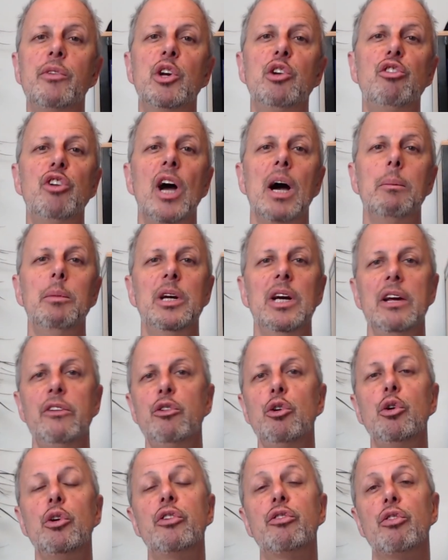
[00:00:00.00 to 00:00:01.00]
Kajabi yet,
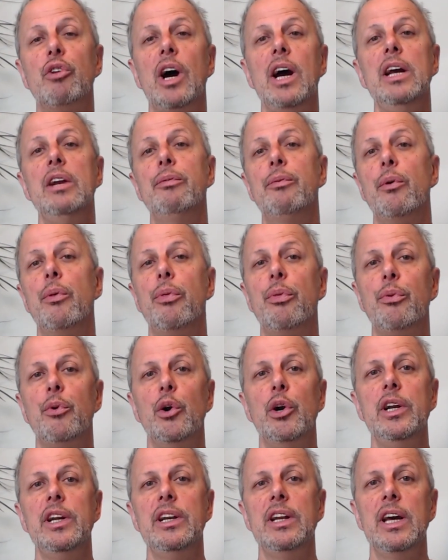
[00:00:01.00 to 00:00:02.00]
you can try it for
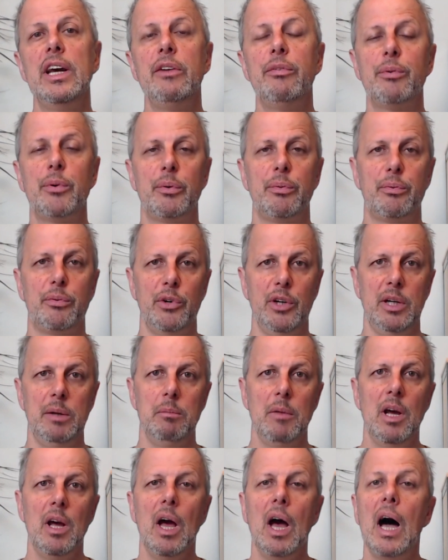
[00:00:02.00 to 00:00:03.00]
30 days for free.
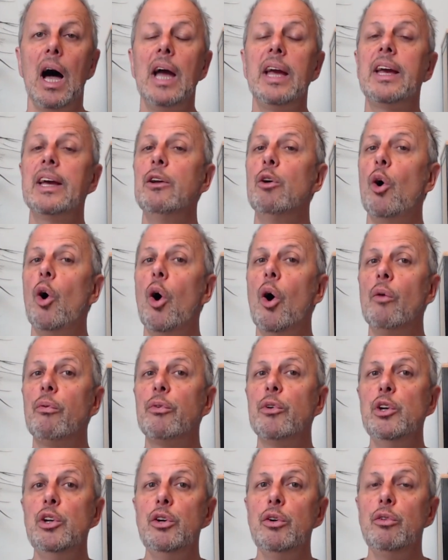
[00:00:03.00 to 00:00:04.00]
I can
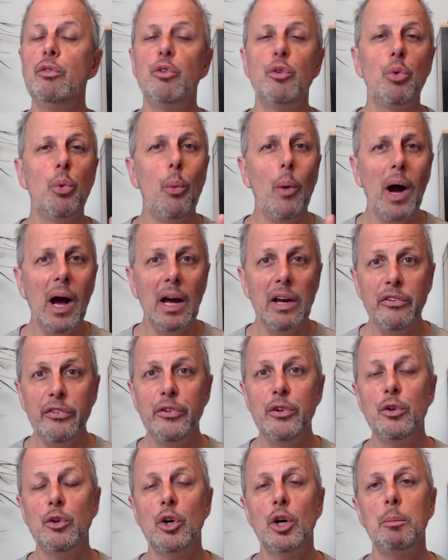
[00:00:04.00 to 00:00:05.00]
offer you twice
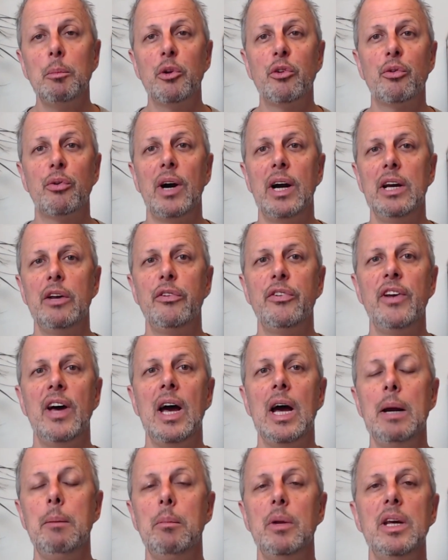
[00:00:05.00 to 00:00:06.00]
the normal trial
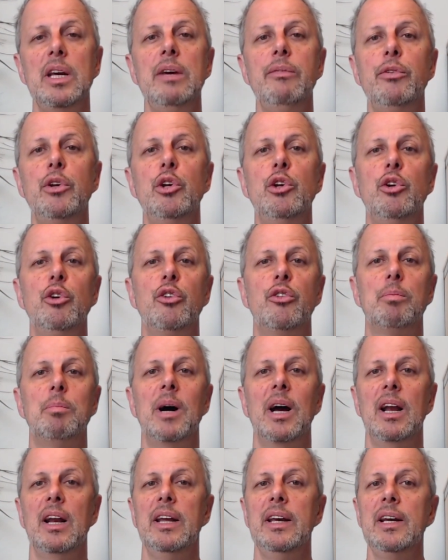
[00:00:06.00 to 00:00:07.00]
time if you use
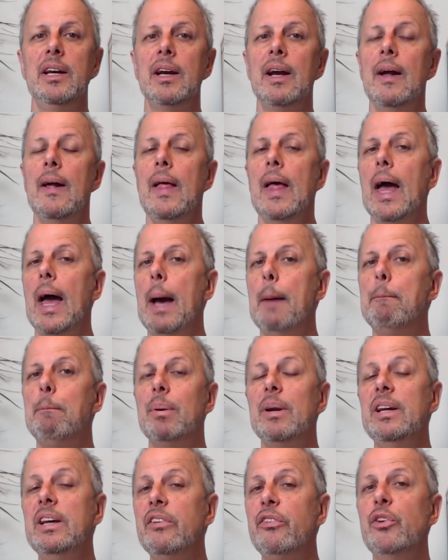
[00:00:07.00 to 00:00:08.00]
my link. And
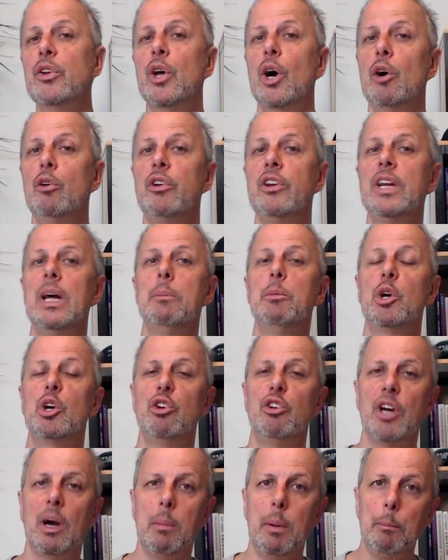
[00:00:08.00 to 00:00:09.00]
please note that I'm a
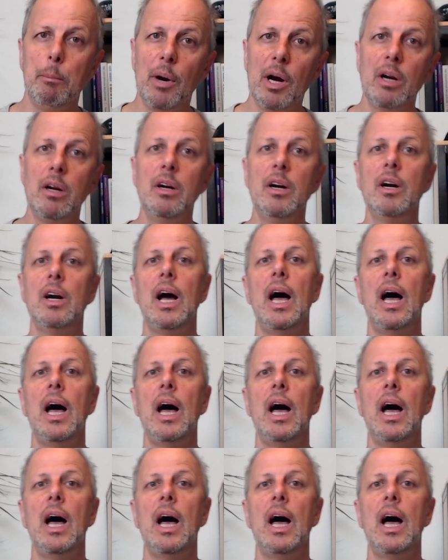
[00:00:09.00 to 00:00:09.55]
Kajabi partner.